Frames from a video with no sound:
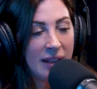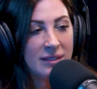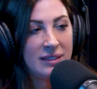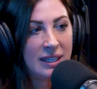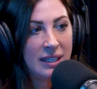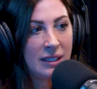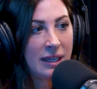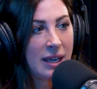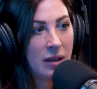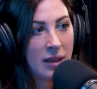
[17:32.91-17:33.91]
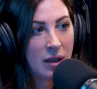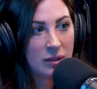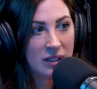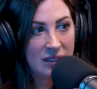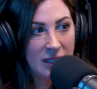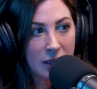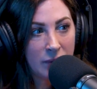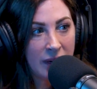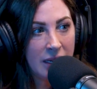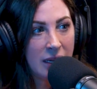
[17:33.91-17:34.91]
and seeing like how the house is
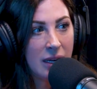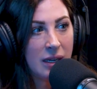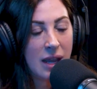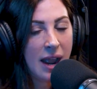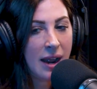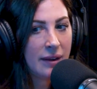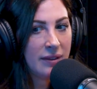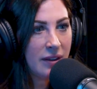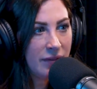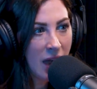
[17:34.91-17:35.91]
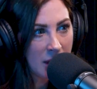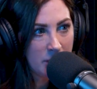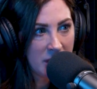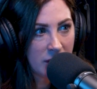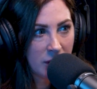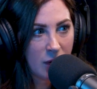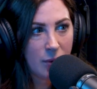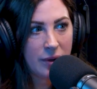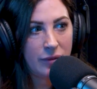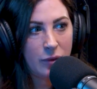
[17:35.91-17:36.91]
decorated and the vibe that they're
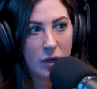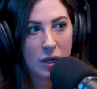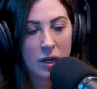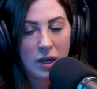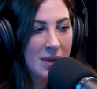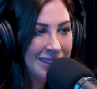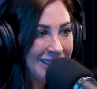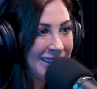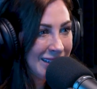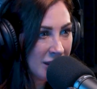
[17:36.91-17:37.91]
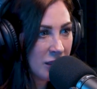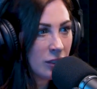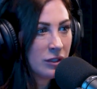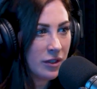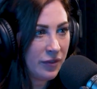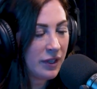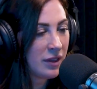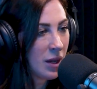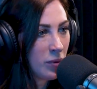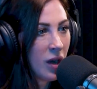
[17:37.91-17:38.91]
going for makes it easier to
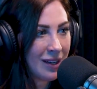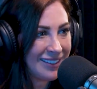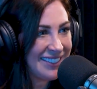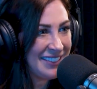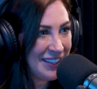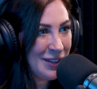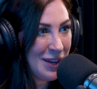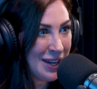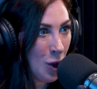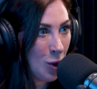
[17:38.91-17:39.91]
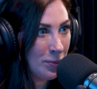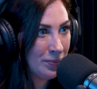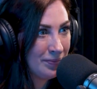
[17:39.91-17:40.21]
fit that product into the home.